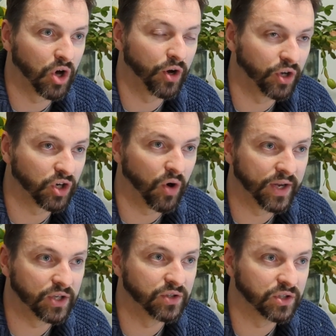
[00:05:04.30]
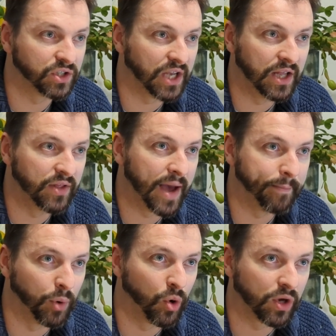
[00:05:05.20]
kind of guidance in
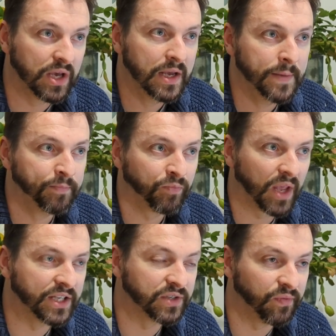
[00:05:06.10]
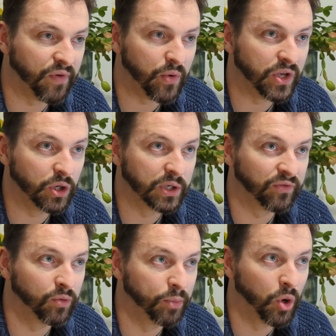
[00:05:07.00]
that book. It's a very
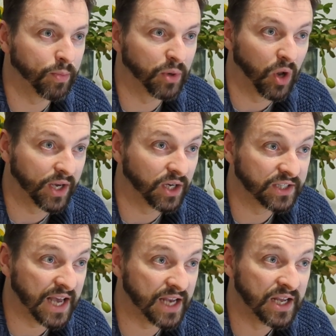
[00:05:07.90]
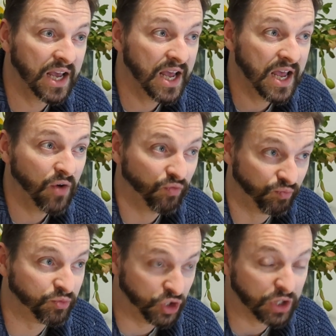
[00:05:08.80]
useful book, but like I said,
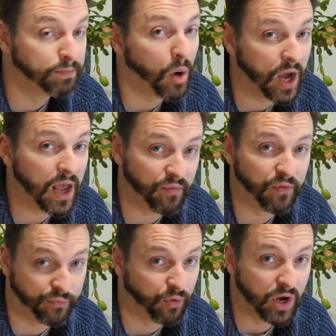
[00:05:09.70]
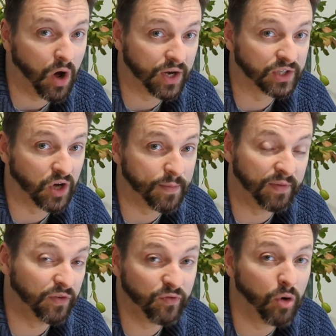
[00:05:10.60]
just buy it for free archetype.
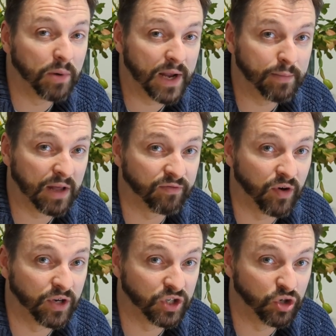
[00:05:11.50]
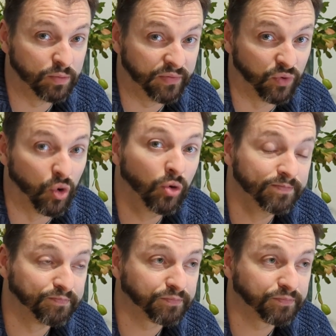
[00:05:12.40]
If you've not played Pathfinder 2 before